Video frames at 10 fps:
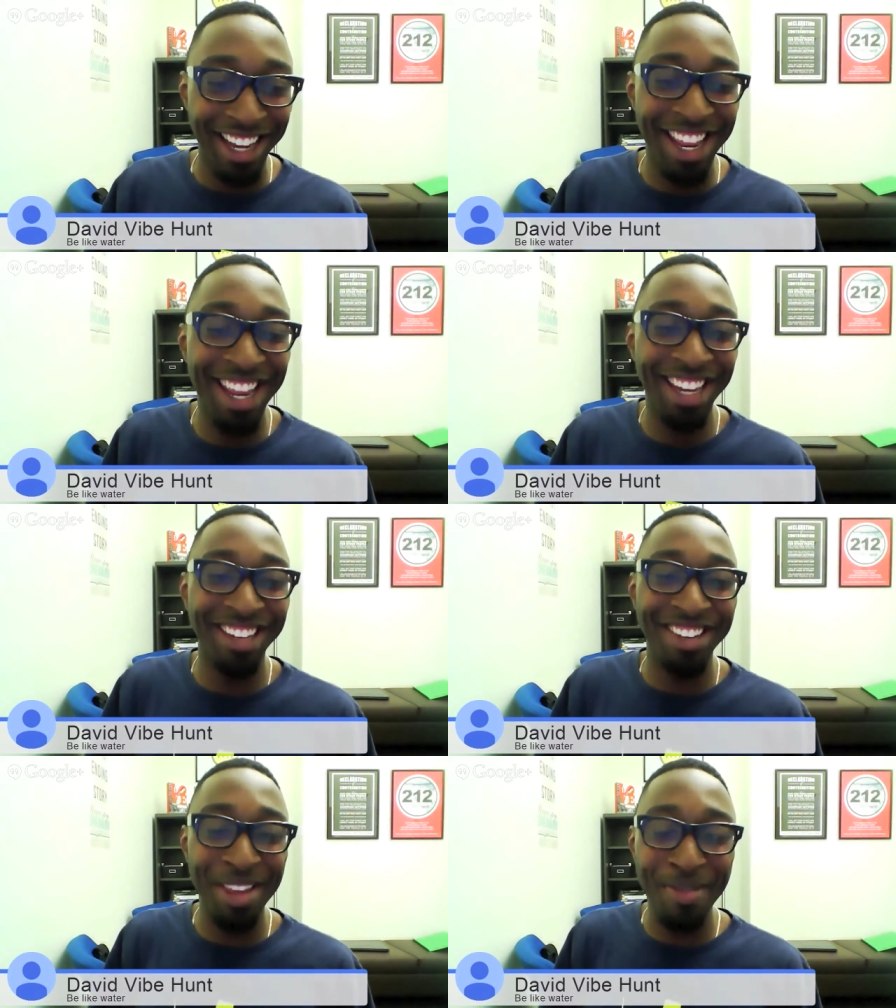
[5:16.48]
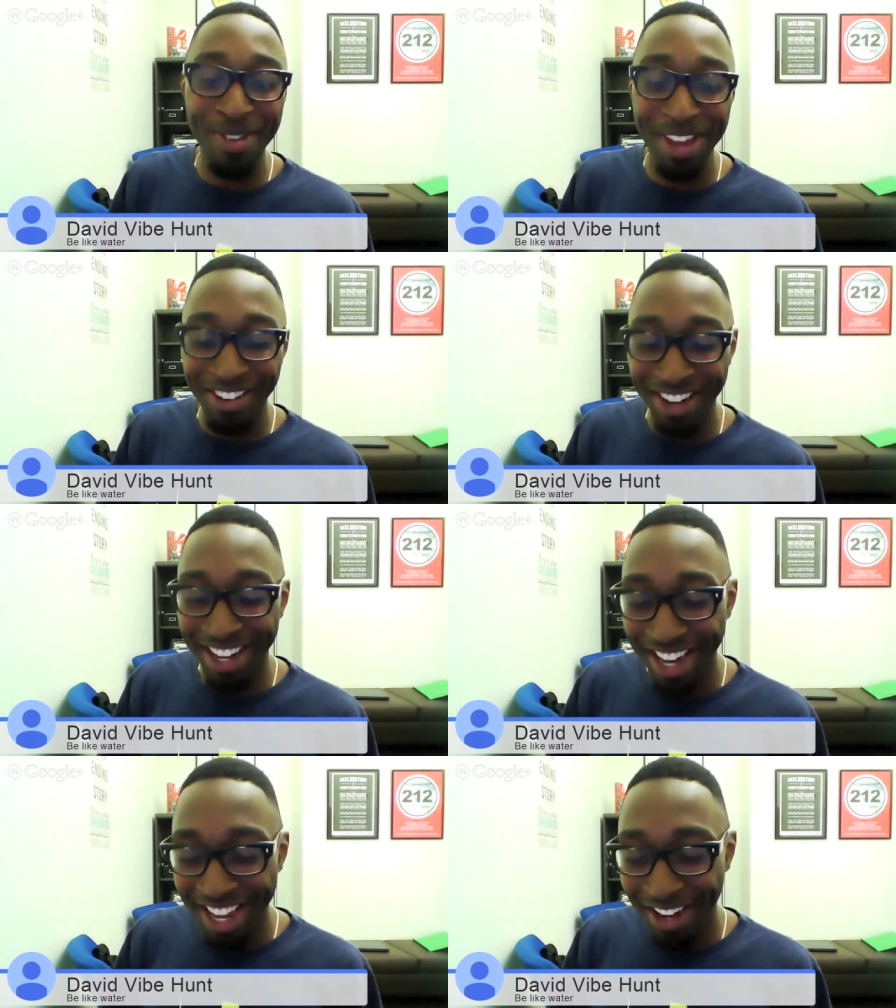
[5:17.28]
it didn't seem
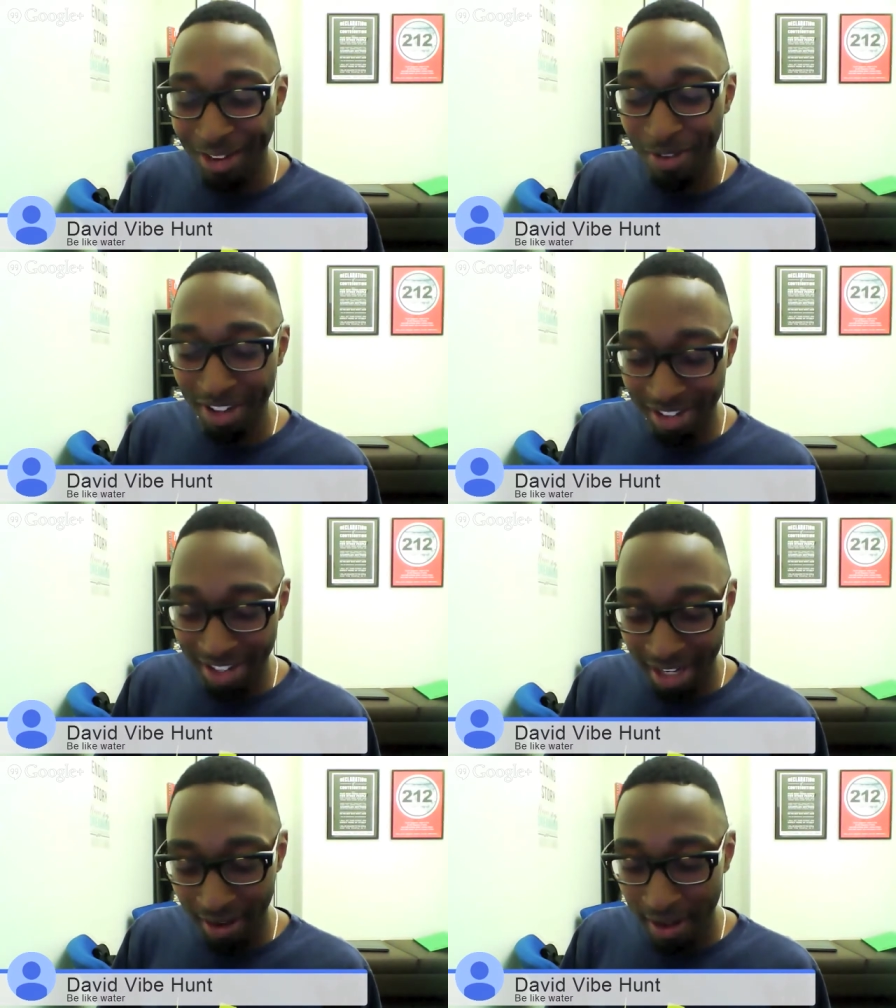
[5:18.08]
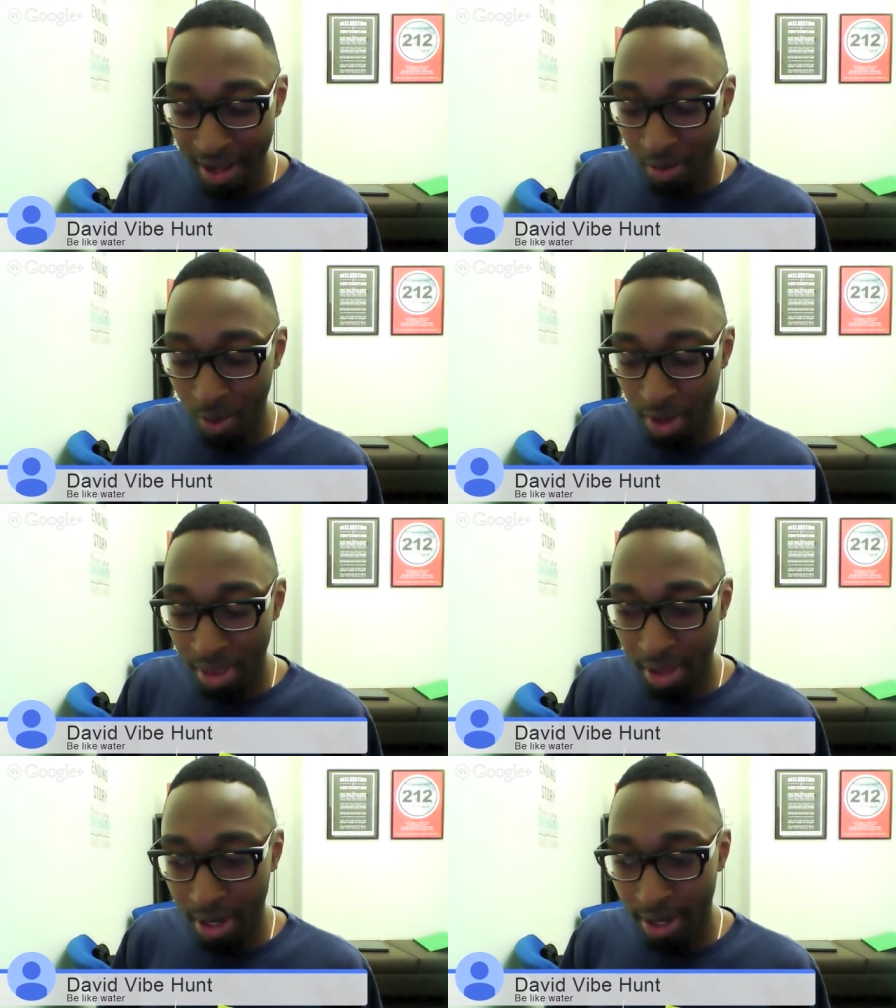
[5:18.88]
very convincing
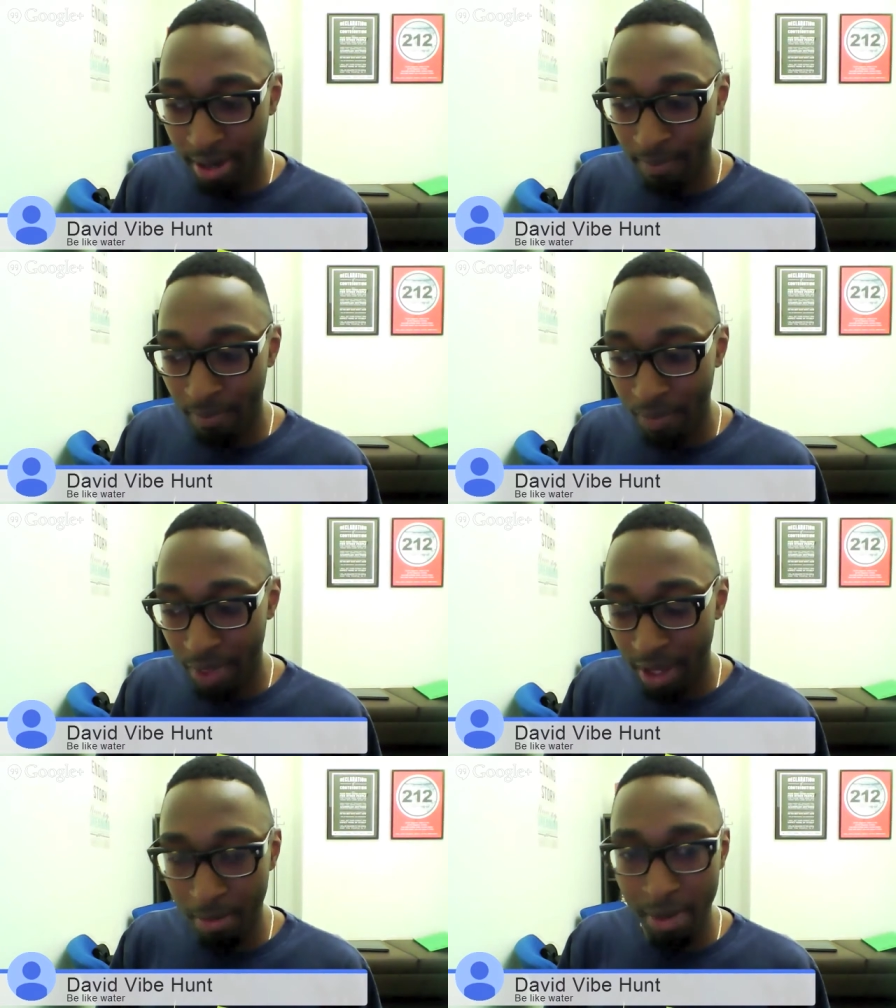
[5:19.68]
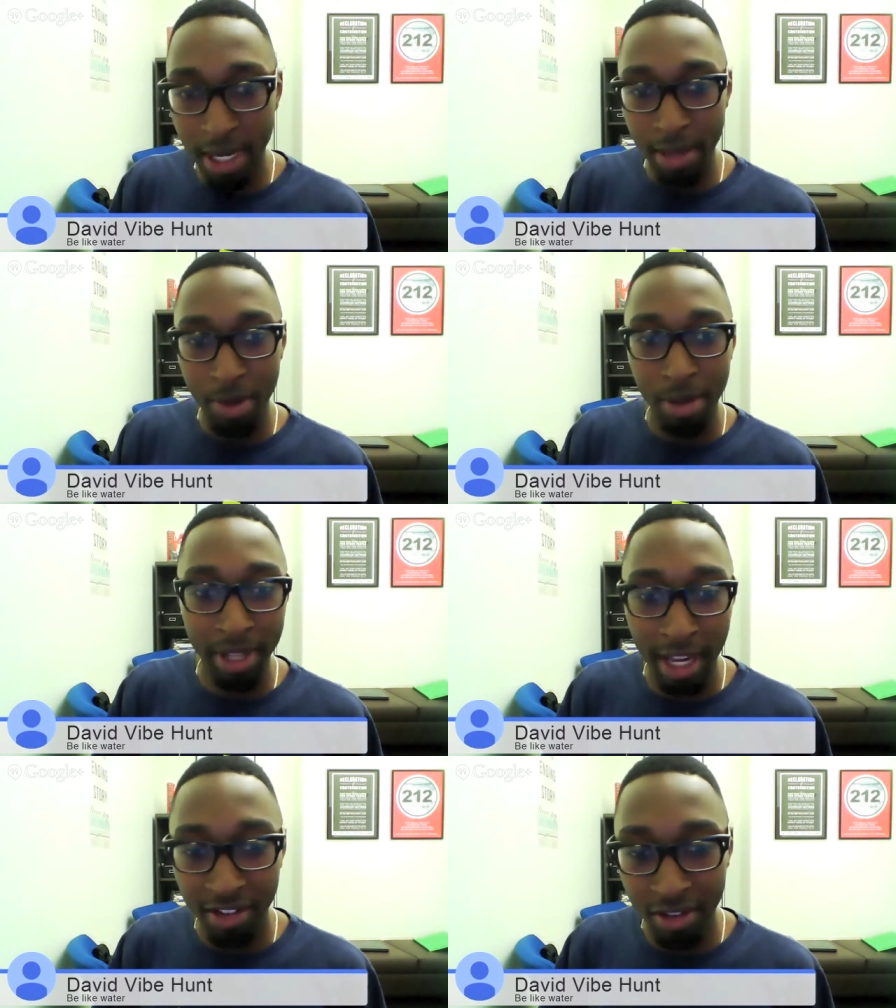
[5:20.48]
with um, their media
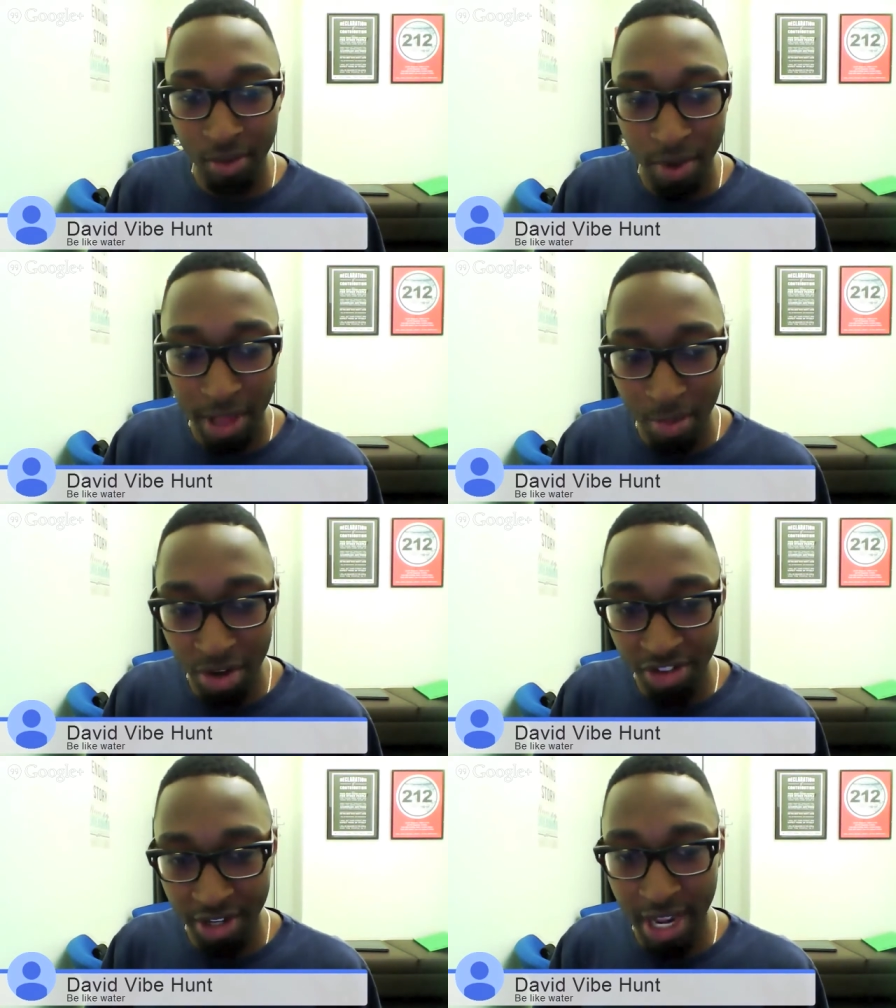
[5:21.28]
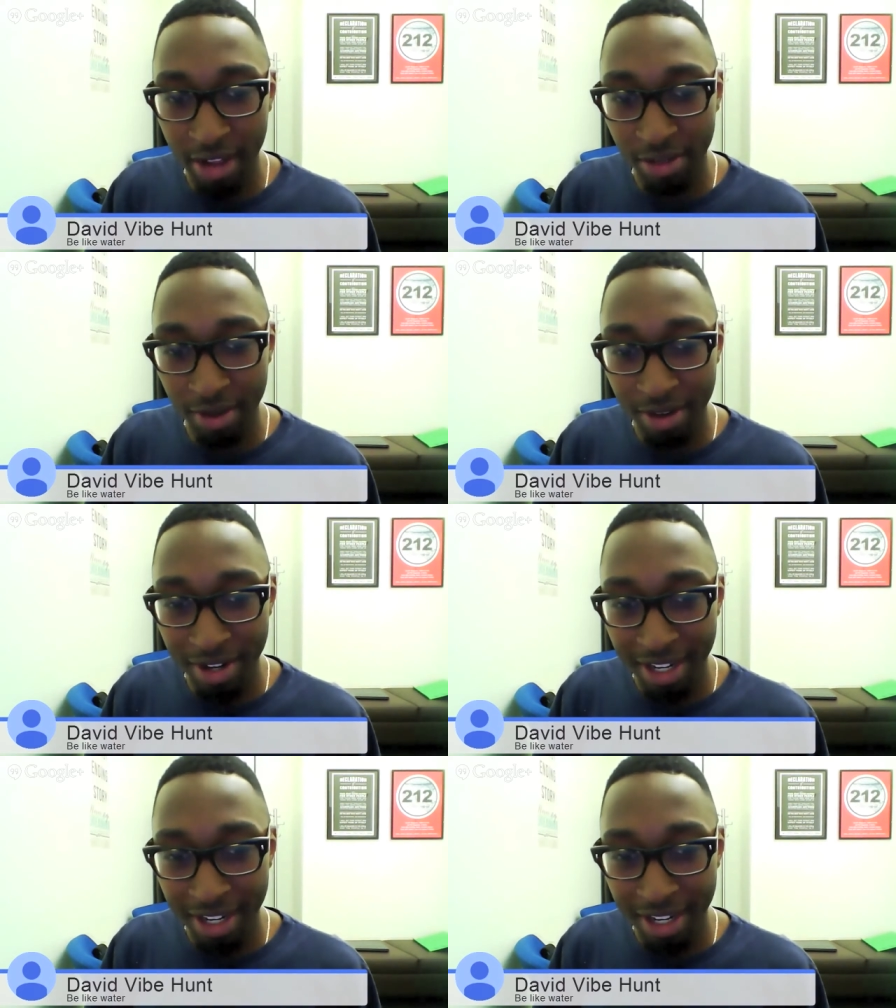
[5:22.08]
publications and where they pushed it out through.